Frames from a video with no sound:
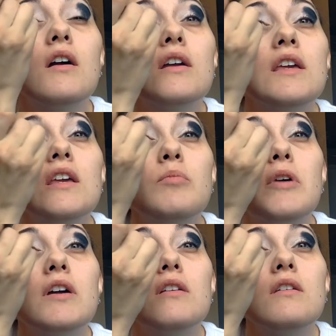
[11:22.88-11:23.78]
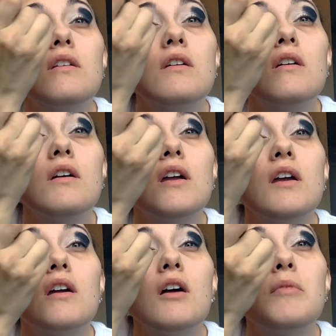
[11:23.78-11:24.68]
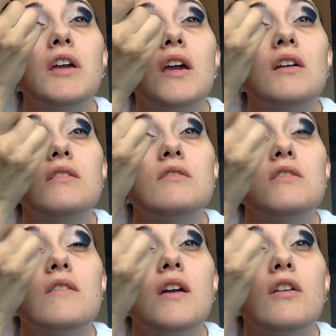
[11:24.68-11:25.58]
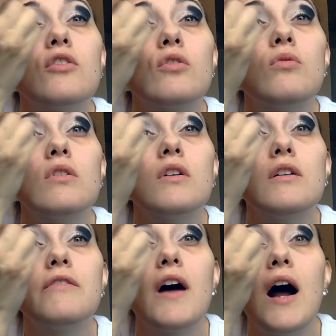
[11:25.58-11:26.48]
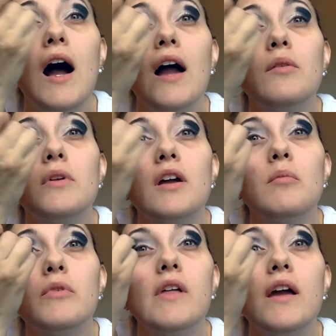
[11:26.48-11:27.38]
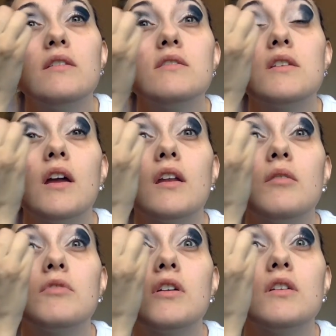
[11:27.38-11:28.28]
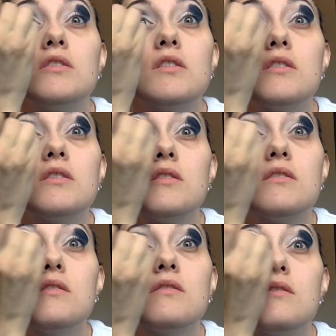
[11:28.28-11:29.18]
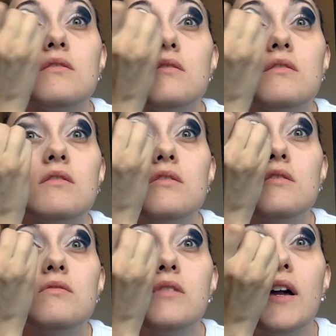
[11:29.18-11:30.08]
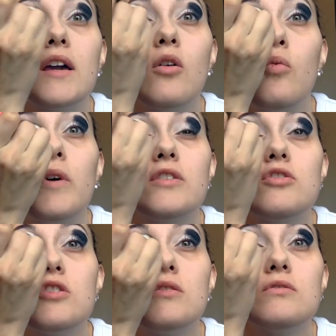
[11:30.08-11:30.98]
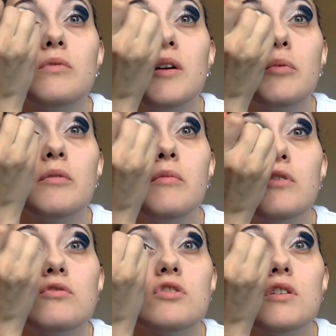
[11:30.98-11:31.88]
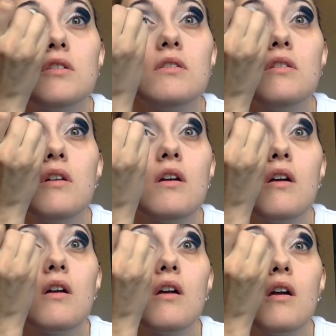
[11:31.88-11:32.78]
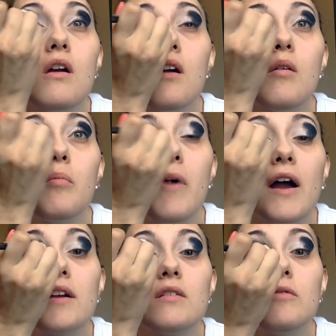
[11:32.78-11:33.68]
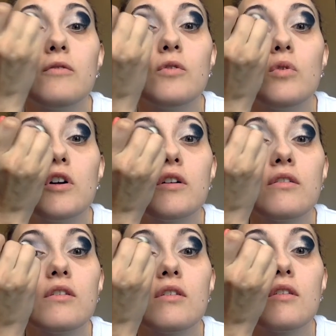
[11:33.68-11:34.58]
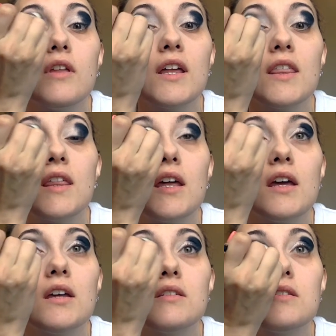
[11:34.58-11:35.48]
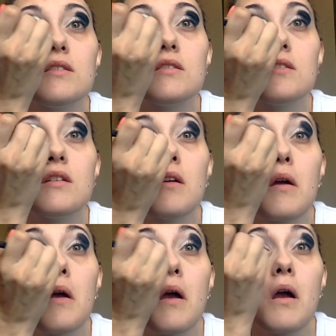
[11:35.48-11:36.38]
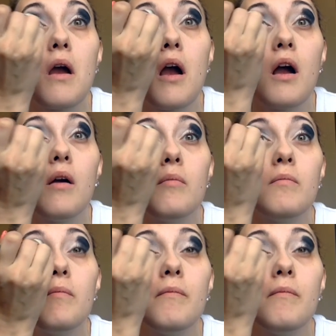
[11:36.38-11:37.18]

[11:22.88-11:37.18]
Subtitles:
keep it coming into the inner corner of the eye when I blend, and I'm going to just do like a windshield wiper motion back and forth like this. And